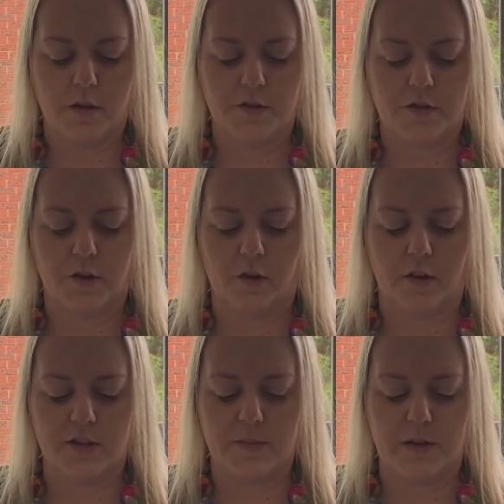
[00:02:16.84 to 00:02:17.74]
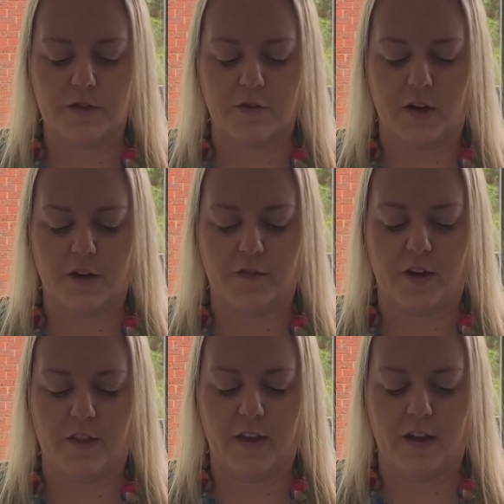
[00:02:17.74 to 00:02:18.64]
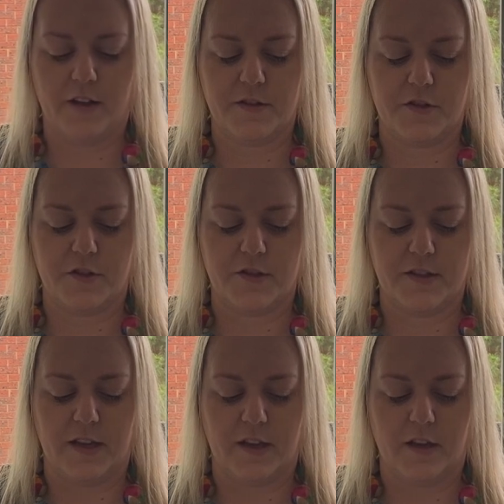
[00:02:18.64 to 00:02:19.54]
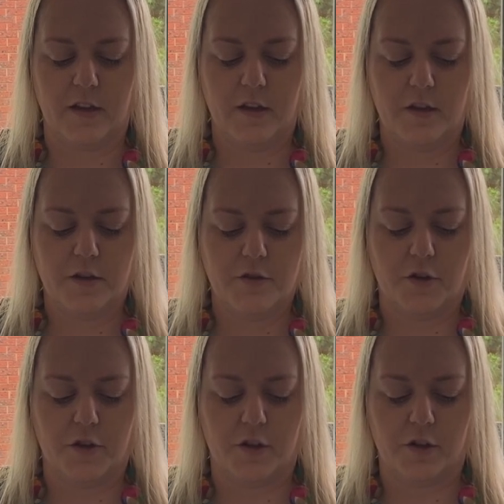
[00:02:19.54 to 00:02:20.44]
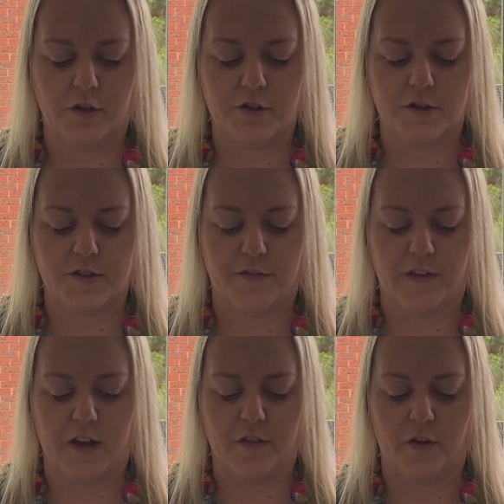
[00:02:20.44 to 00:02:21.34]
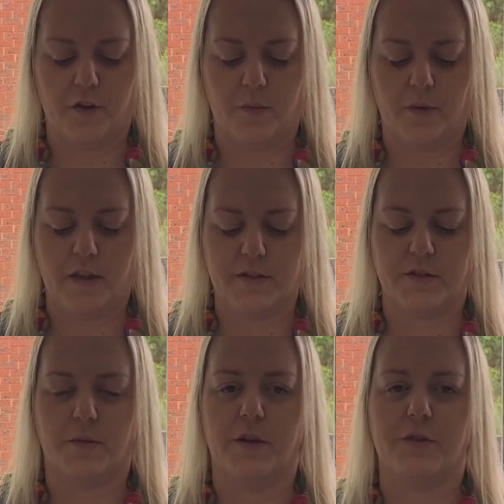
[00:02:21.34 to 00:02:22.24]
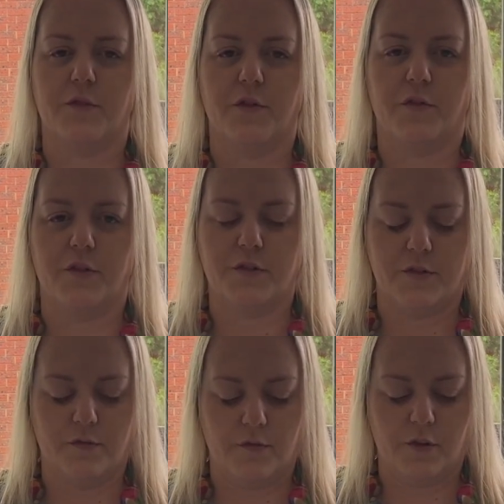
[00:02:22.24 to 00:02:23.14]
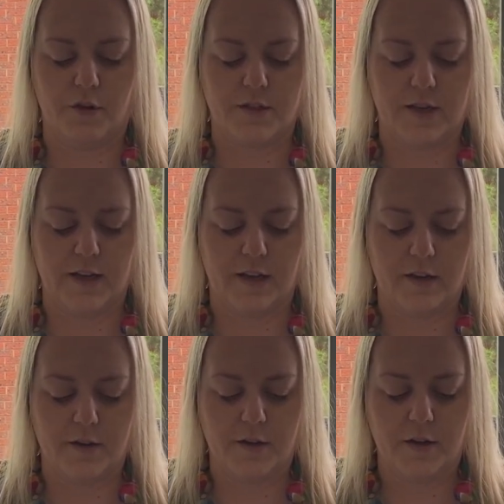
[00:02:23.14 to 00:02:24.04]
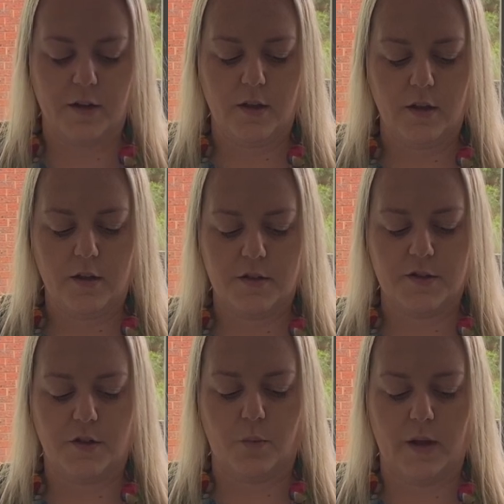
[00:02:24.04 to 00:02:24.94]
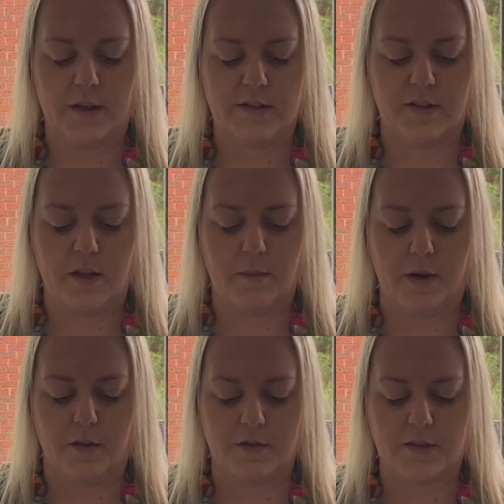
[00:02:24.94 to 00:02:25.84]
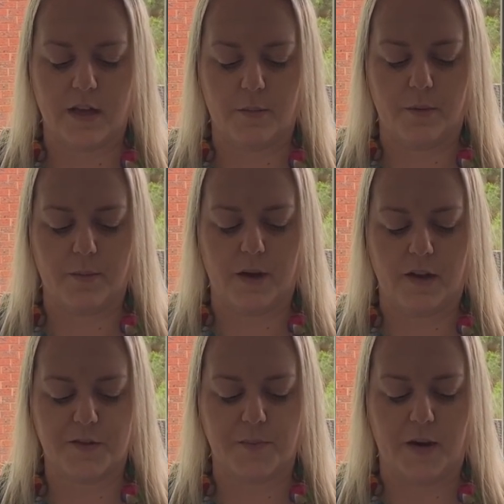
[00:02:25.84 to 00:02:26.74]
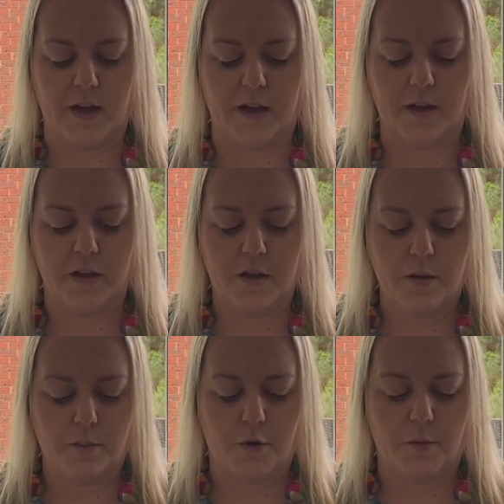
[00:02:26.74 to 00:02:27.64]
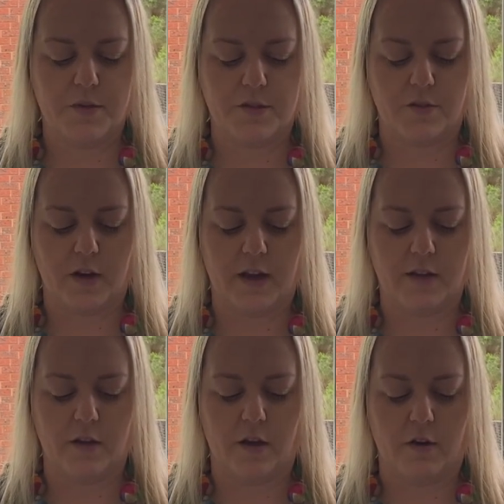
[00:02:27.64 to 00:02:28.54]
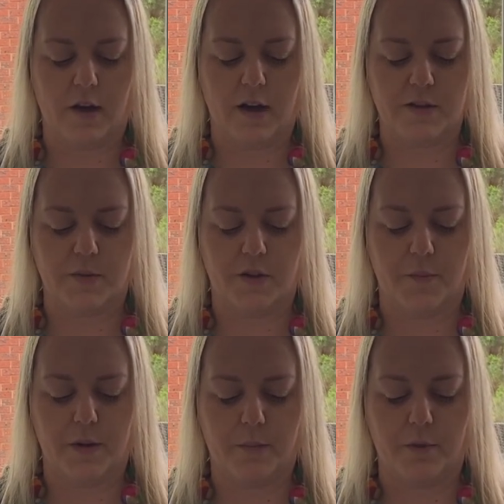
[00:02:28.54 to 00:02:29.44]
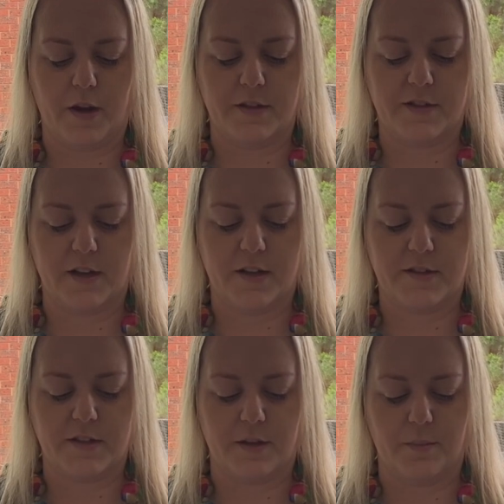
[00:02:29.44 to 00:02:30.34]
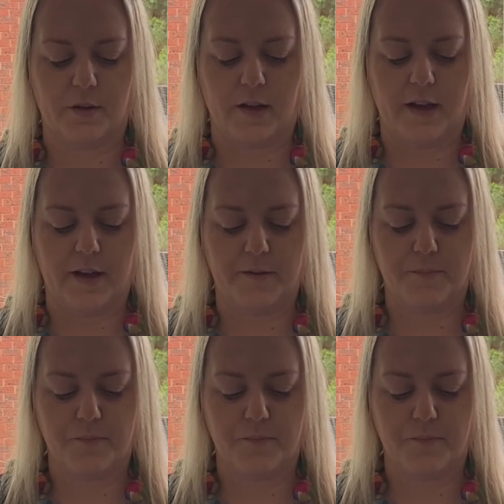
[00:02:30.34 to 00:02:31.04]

So long is spent trying to find the answers you seek. No conclusions are found though, when there's always room for critique. So weeks and then months come and pass by. Moments arise where your brain starts to comply.